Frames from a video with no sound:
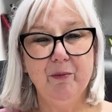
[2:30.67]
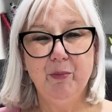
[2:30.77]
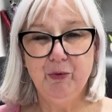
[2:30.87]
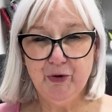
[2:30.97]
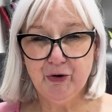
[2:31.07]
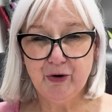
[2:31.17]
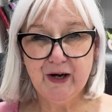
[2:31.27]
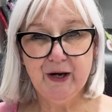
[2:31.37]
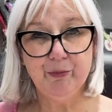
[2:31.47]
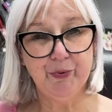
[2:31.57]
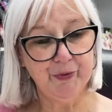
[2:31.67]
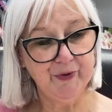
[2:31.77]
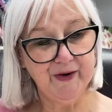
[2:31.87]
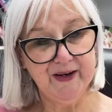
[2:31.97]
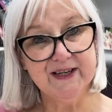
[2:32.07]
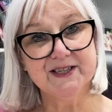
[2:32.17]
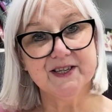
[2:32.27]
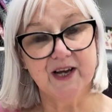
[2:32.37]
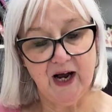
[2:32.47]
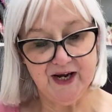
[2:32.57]
bulldog clip,
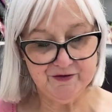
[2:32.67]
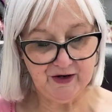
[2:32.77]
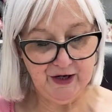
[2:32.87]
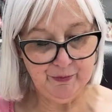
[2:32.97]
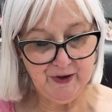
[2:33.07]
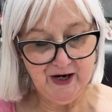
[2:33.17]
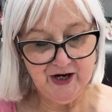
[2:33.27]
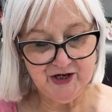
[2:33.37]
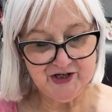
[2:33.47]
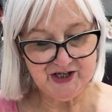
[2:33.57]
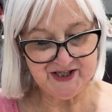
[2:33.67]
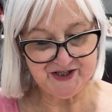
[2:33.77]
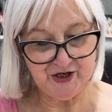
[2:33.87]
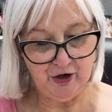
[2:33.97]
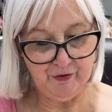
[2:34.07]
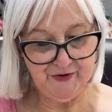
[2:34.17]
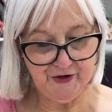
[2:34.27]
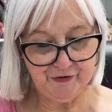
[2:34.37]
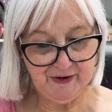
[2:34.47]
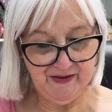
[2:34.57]
this kind of clip, just to hold the
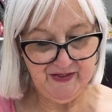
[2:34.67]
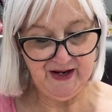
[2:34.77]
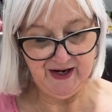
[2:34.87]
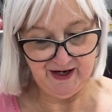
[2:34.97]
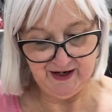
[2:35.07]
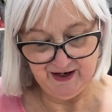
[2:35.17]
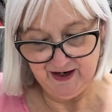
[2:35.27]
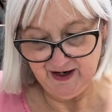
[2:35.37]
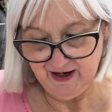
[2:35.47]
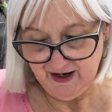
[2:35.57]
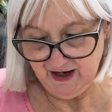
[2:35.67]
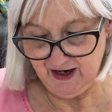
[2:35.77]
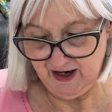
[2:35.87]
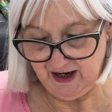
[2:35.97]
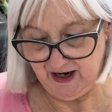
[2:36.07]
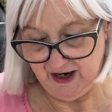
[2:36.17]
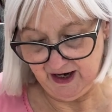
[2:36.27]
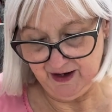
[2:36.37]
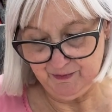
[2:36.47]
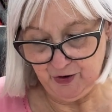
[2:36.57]
thread there.
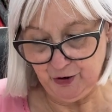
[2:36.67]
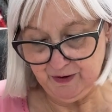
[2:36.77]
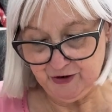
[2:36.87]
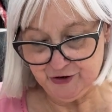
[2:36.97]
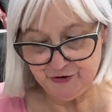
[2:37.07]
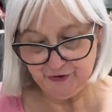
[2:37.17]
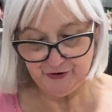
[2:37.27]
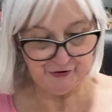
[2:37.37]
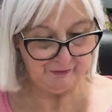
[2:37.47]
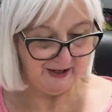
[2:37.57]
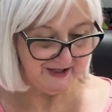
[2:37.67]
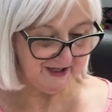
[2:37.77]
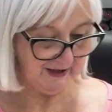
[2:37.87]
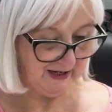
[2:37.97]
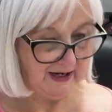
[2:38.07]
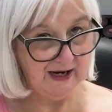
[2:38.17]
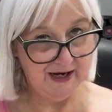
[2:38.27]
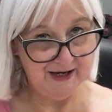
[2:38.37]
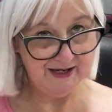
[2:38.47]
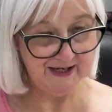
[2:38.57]
I'm going to thread a
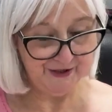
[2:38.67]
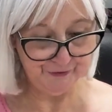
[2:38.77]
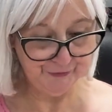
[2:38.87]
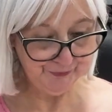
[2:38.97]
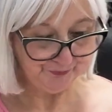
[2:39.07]
needle.